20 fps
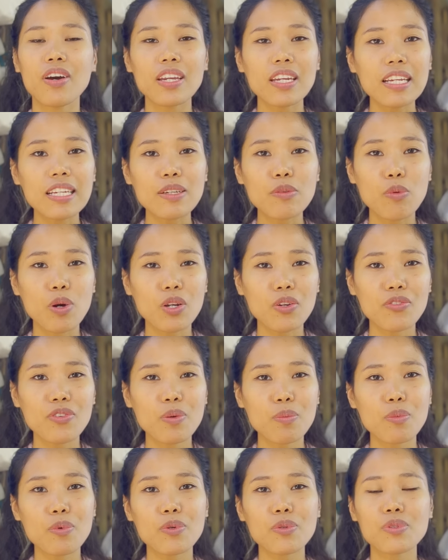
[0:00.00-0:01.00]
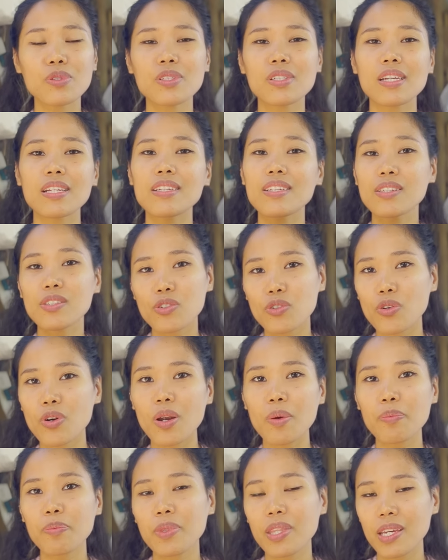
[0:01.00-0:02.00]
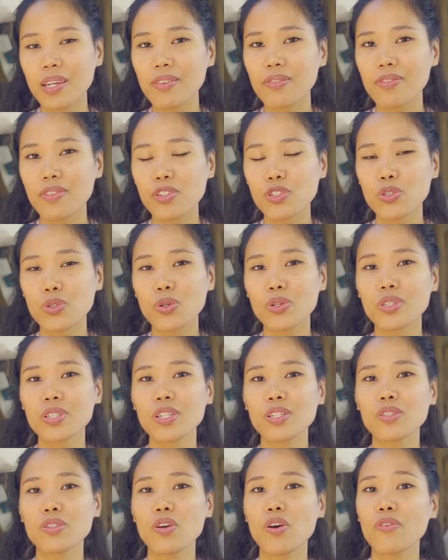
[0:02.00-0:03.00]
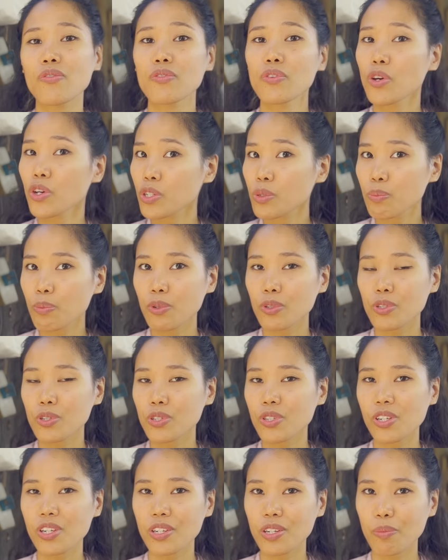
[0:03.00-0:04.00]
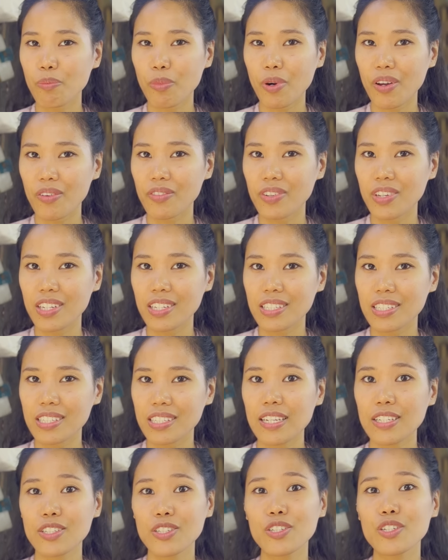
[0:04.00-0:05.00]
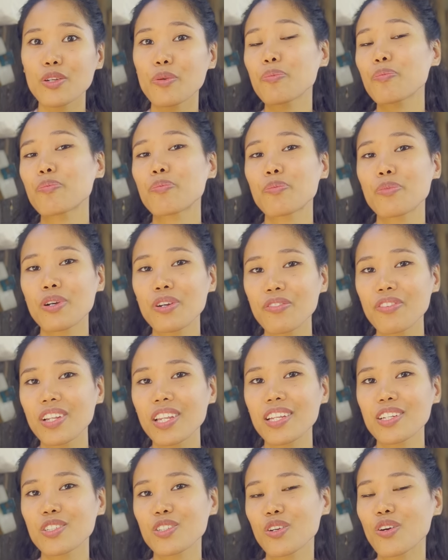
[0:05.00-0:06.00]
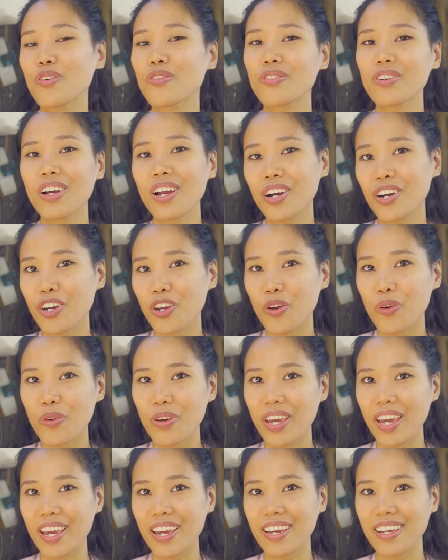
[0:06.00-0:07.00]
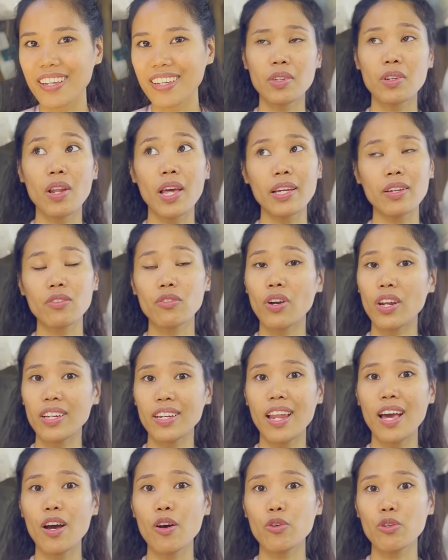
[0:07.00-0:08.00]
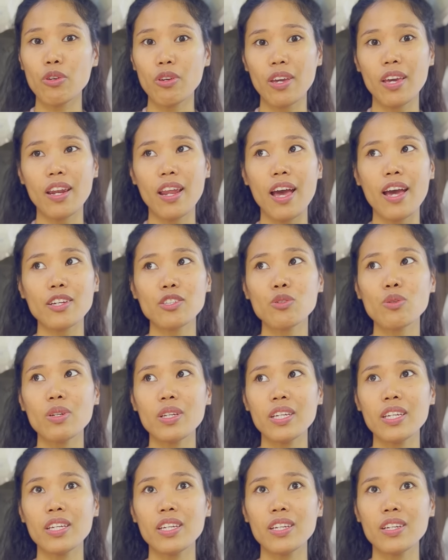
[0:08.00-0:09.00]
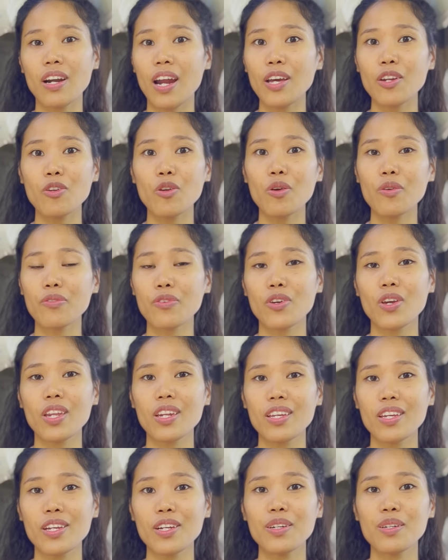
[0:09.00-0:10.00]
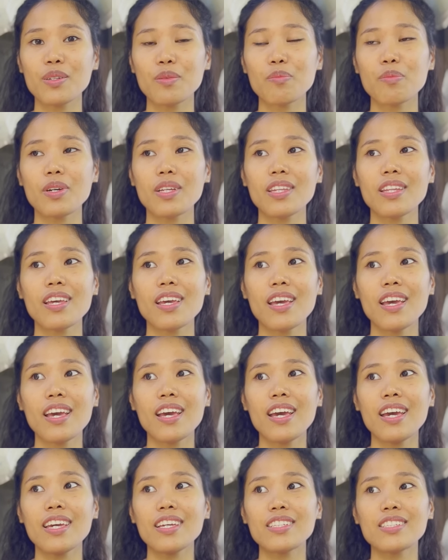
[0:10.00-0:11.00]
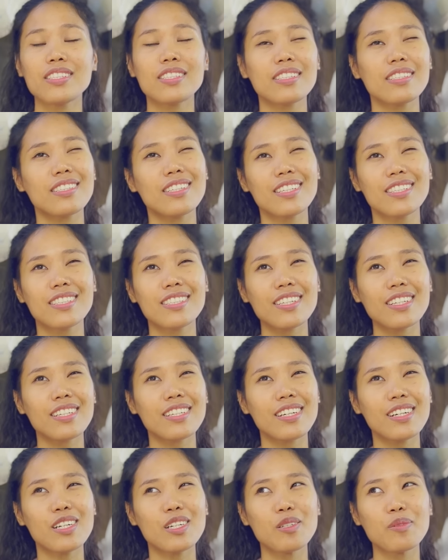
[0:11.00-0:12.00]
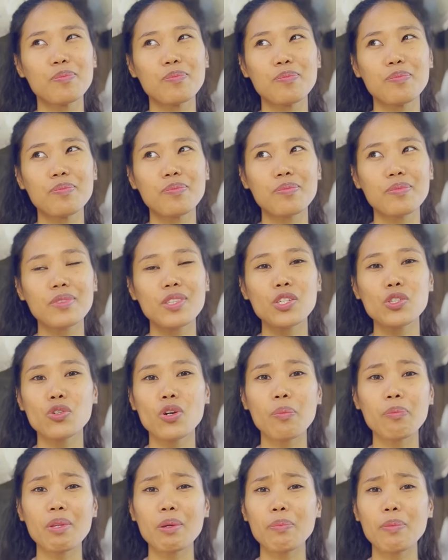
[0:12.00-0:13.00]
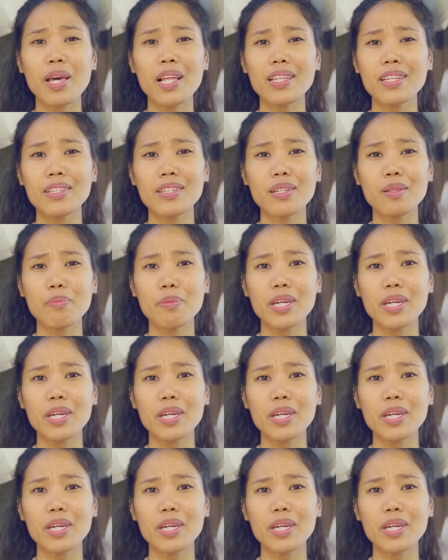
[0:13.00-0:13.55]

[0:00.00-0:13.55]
Finally, one of the most disruptive sources of noise pollution in the province is the prevalence of karaoke. Like right now, you can actually hear, I don't know if you can hear it, but it's disrupting me a little